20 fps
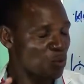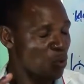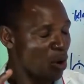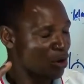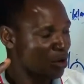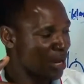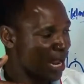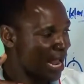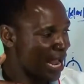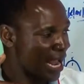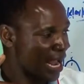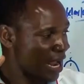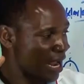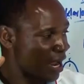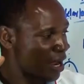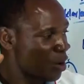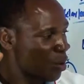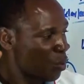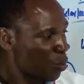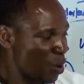
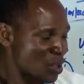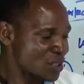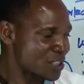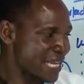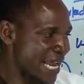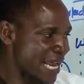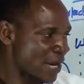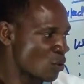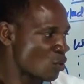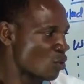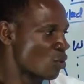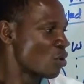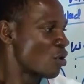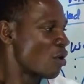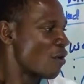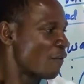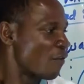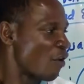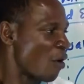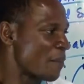one
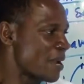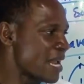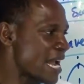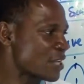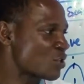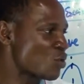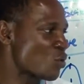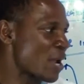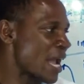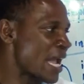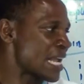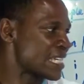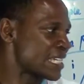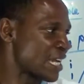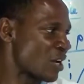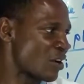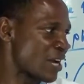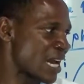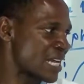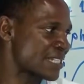cycle. From
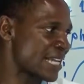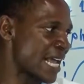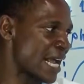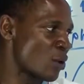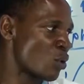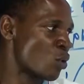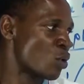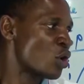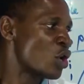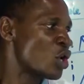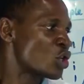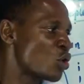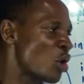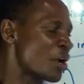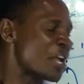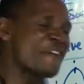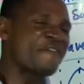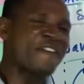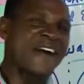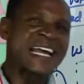ear to ear is another
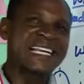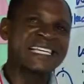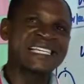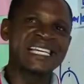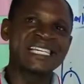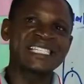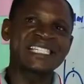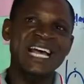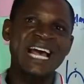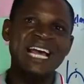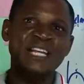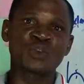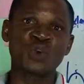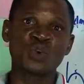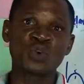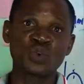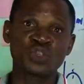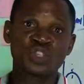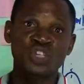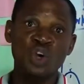cycle. So if I
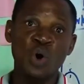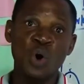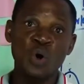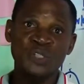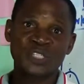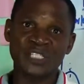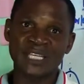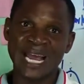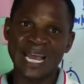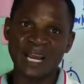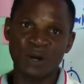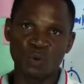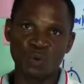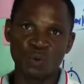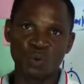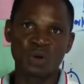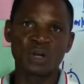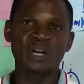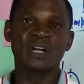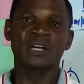decide to use the whole
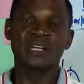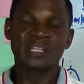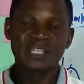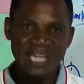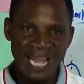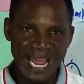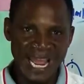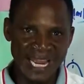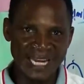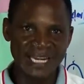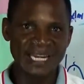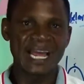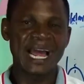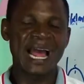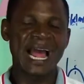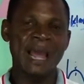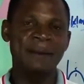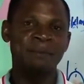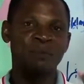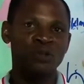cycle,
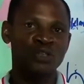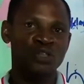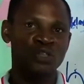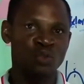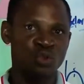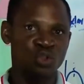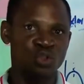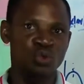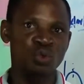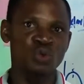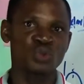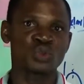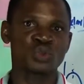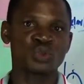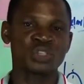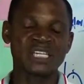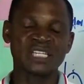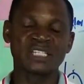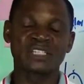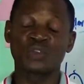then I must
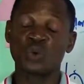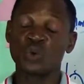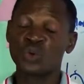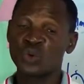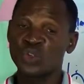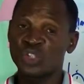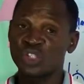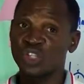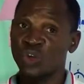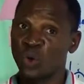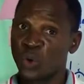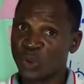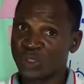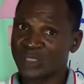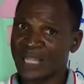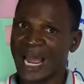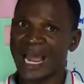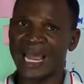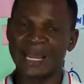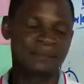choose to
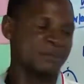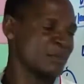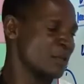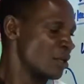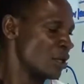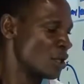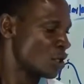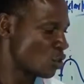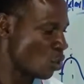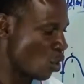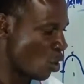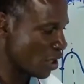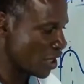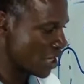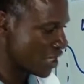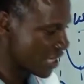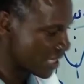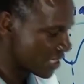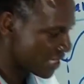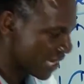use the whole time.
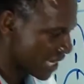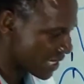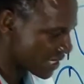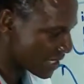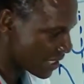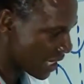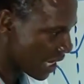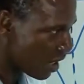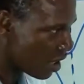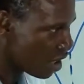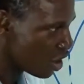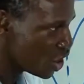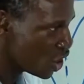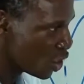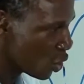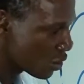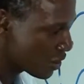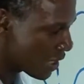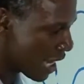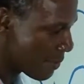So in this
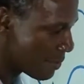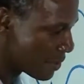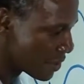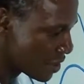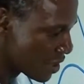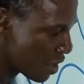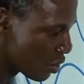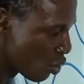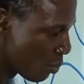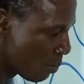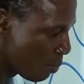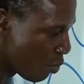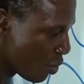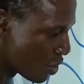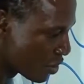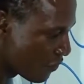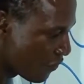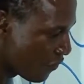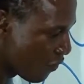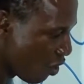case now, the whole time
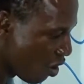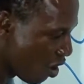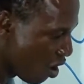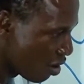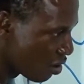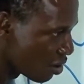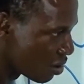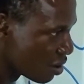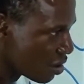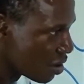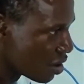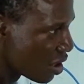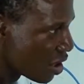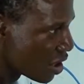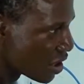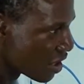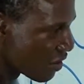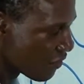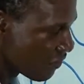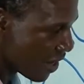is
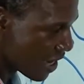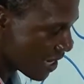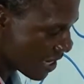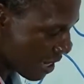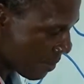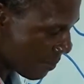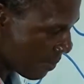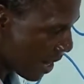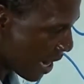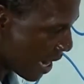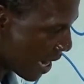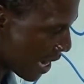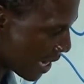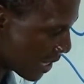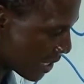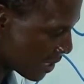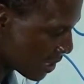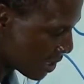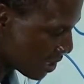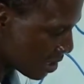0.4
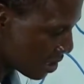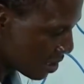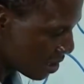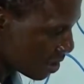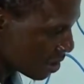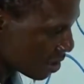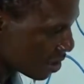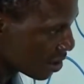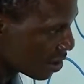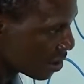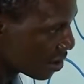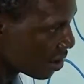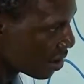divided by